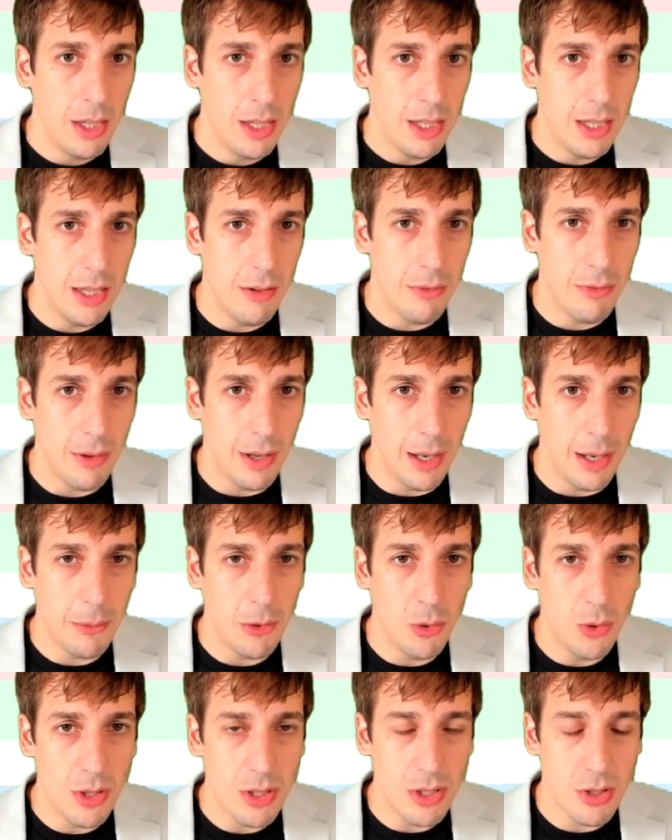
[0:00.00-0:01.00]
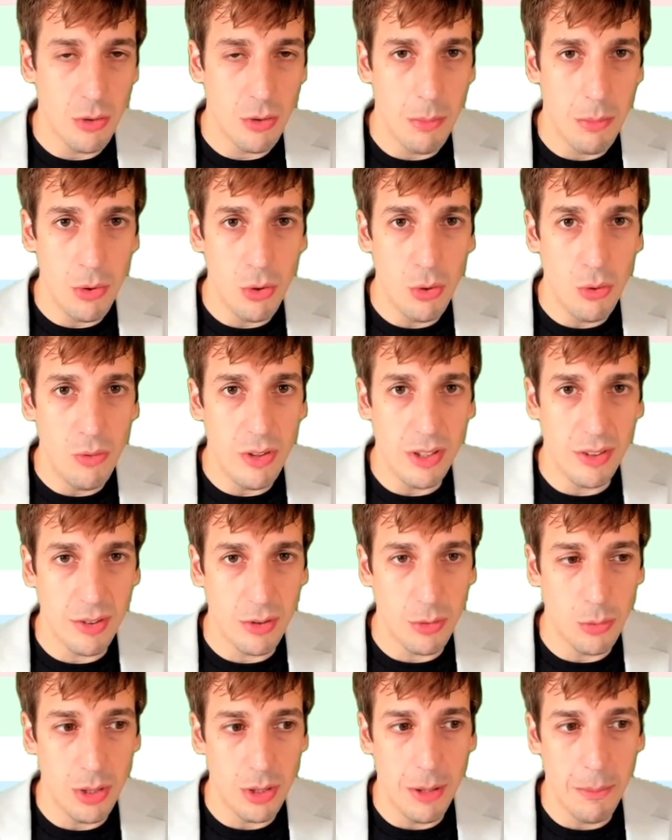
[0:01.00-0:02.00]
If I'm going to remove these
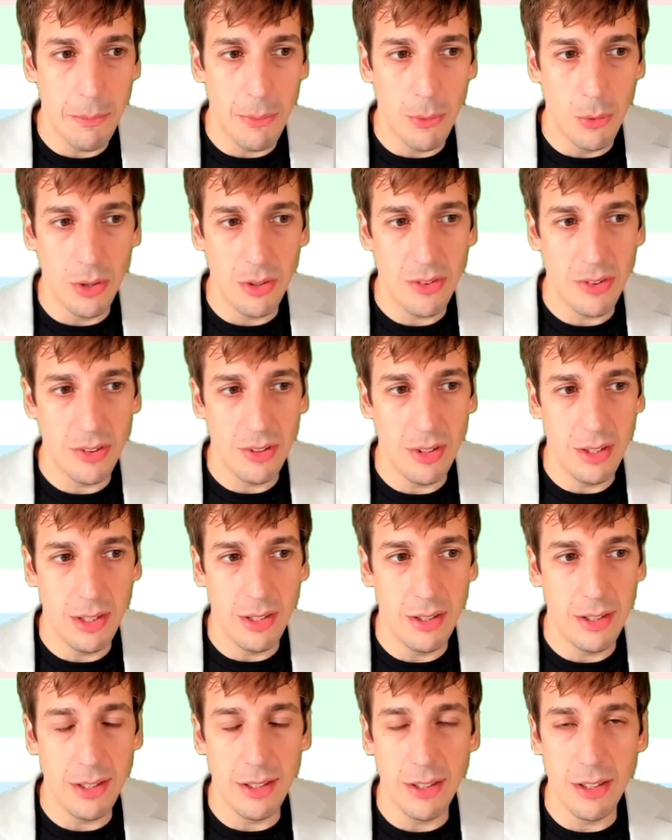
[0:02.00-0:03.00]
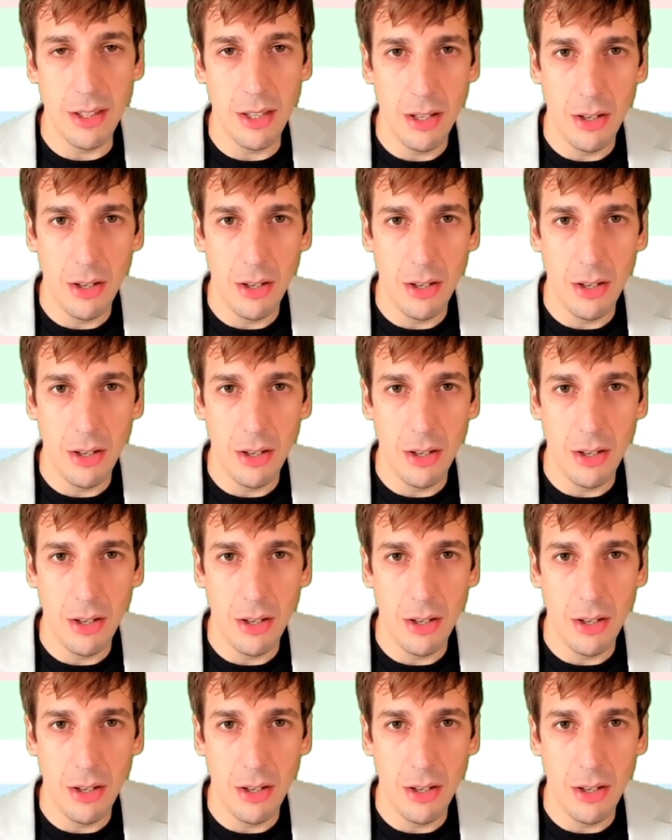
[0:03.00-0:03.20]
3 imports in the